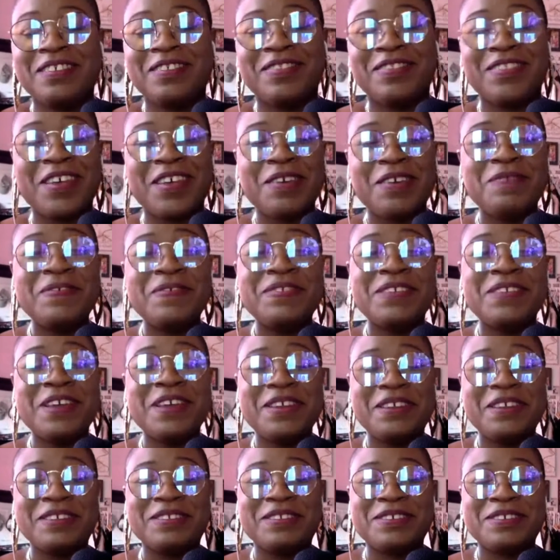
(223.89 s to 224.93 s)
that was
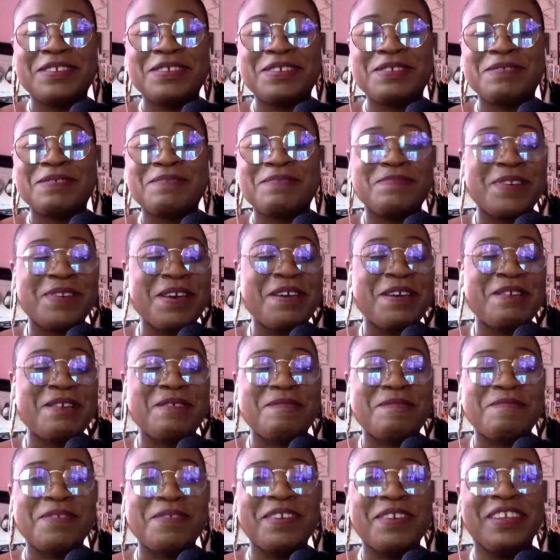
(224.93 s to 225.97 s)
kind of deep.
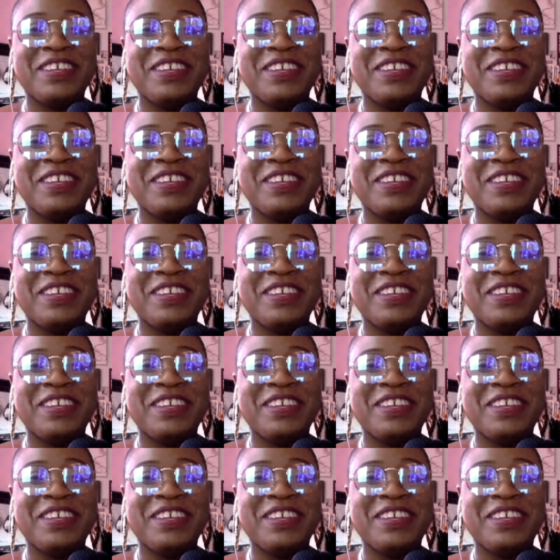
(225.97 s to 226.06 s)
I